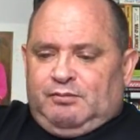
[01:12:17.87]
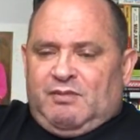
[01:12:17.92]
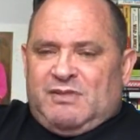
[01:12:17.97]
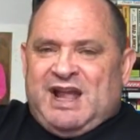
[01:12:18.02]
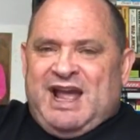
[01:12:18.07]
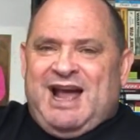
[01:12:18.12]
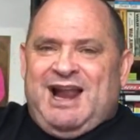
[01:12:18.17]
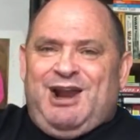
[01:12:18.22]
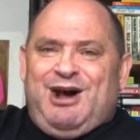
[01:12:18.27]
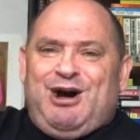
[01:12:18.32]

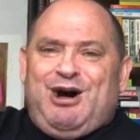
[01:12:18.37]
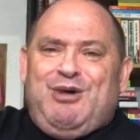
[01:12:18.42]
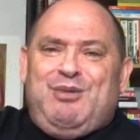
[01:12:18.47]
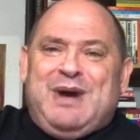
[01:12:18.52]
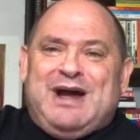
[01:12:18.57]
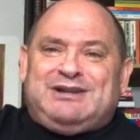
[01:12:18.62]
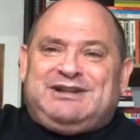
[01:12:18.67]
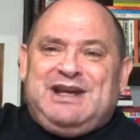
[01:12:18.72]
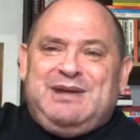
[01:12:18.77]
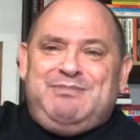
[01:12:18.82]
hello,
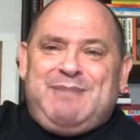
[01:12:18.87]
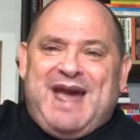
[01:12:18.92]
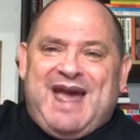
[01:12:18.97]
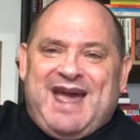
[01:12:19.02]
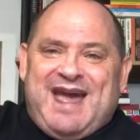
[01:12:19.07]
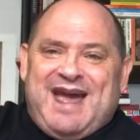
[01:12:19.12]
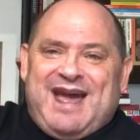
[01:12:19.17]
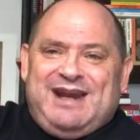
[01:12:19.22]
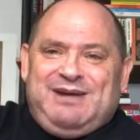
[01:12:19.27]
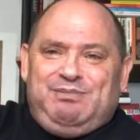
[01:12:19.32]
wealthy
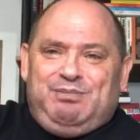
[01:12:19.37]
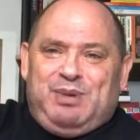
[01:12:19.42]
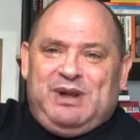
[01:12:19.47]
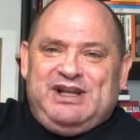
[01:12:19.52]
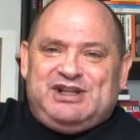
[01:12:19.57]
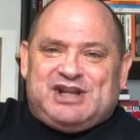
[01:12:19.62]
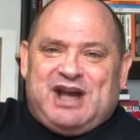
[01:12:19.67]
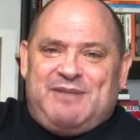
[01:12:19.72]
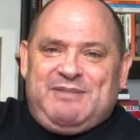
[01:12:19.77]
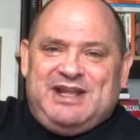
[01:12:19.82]
man,
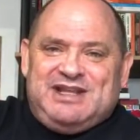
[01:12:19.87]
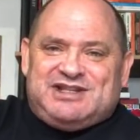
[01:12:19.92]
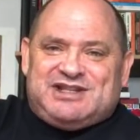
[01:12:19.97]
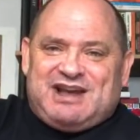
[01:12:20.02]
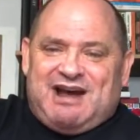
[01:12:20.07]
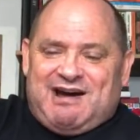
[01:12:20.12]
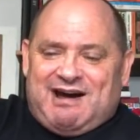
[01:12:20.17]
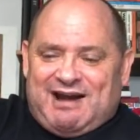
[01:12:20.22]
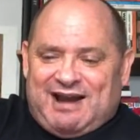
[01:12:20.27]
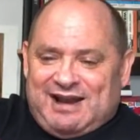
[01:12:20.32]
please come
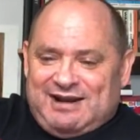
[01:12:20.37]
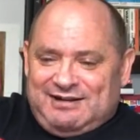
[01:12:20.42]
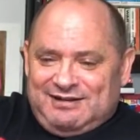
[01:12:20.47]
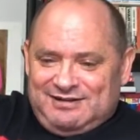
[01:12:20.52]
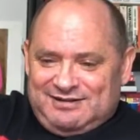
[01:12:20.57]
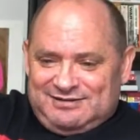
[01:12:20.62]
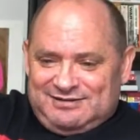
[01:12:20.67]
inside.